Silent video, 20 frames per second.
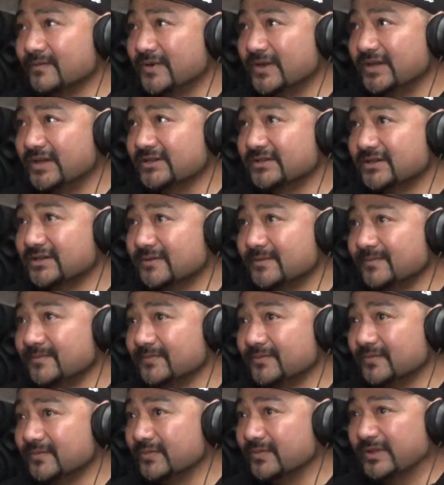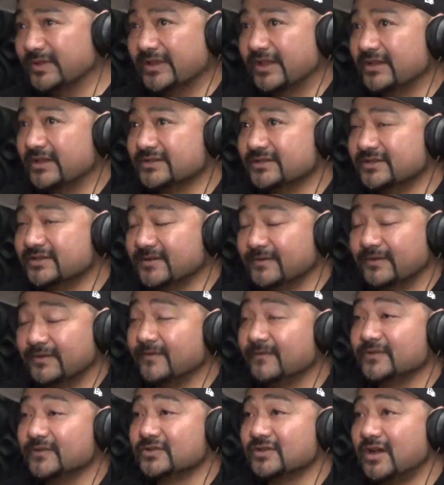ways. There's
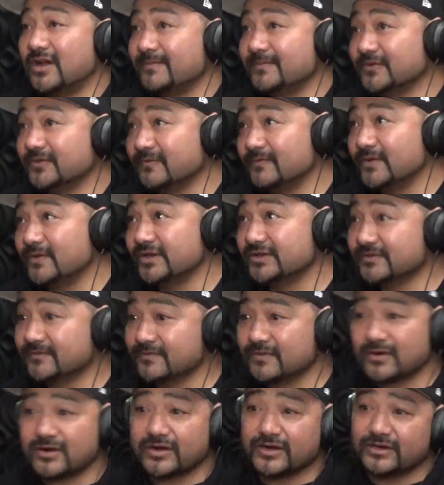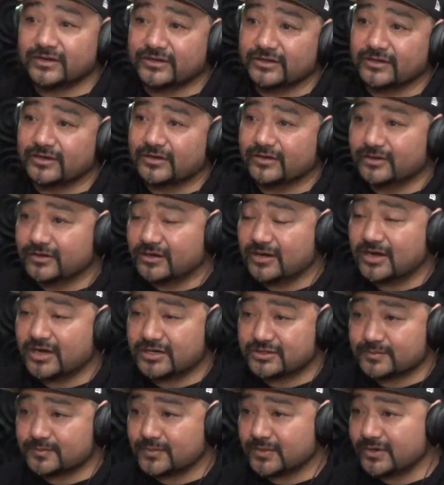different types of ways of growing. You know, you got
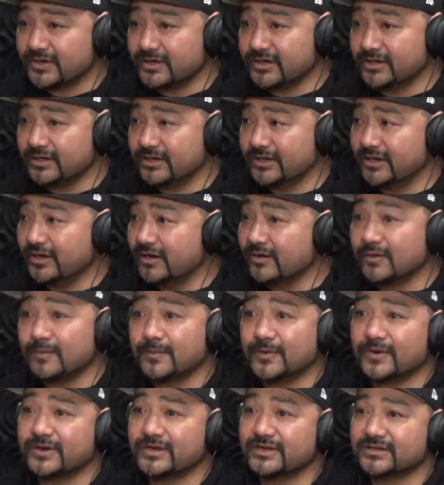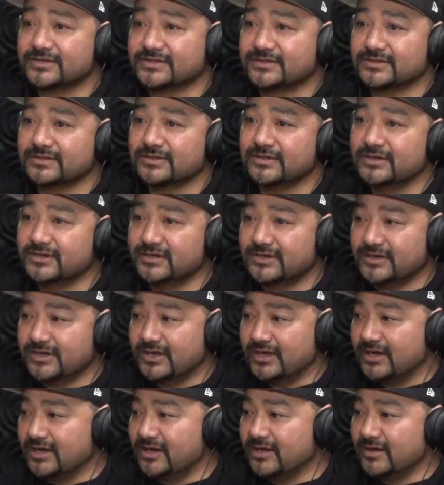hydroponic, aeroponics,
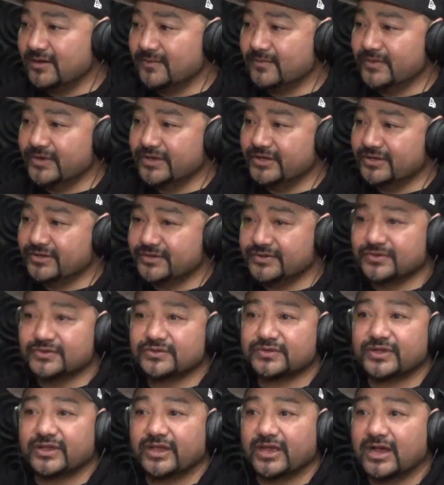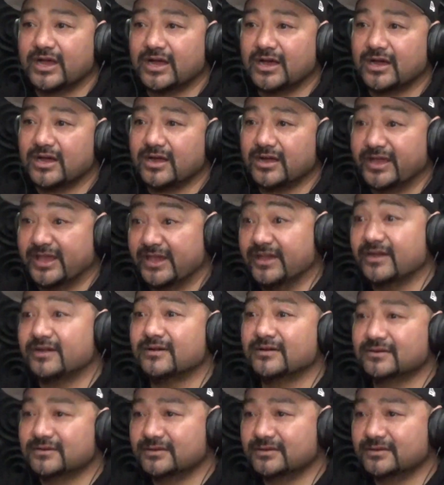where you use air